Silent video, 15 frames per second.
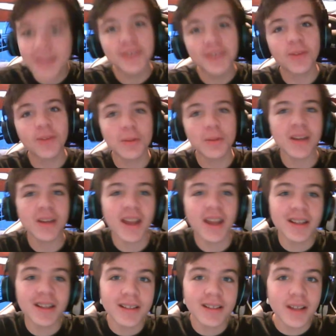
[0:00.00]
is going to be
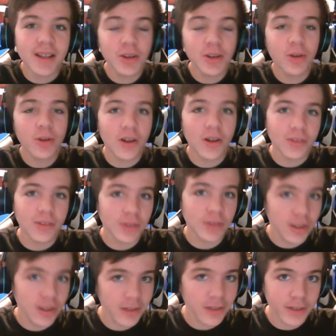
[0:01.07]
a Nintendo console
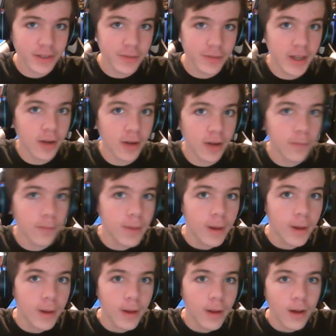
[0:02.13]
tier list video.
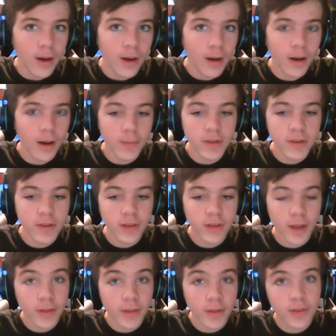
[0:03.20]
This
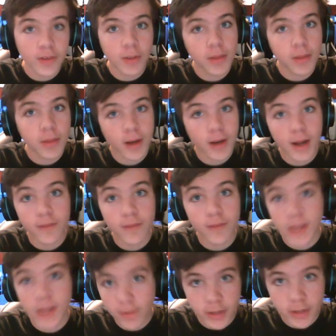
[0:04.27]
is something that I have
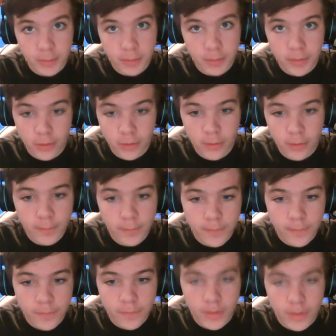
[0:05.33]
never done before,
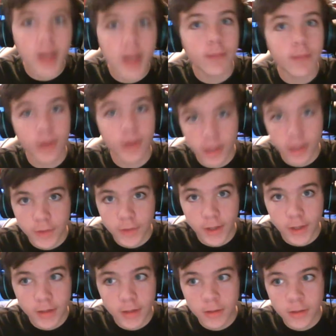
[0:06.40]
and I'm very
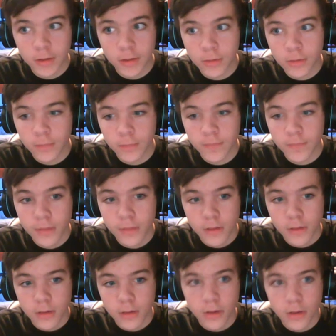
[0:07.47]
excited to
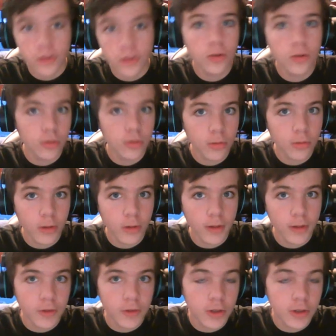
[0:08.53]
do one
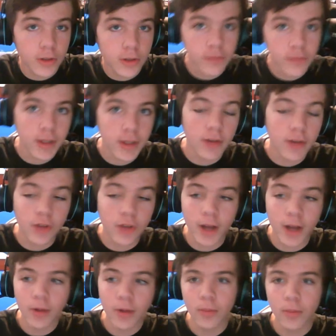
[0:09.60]
of these tier list videos.
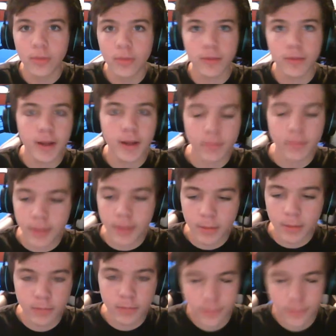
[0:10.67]
I know that they
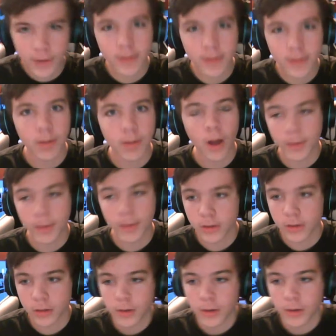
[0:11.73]
were fairly
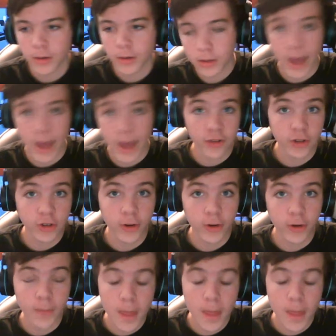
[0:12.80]
popular last year.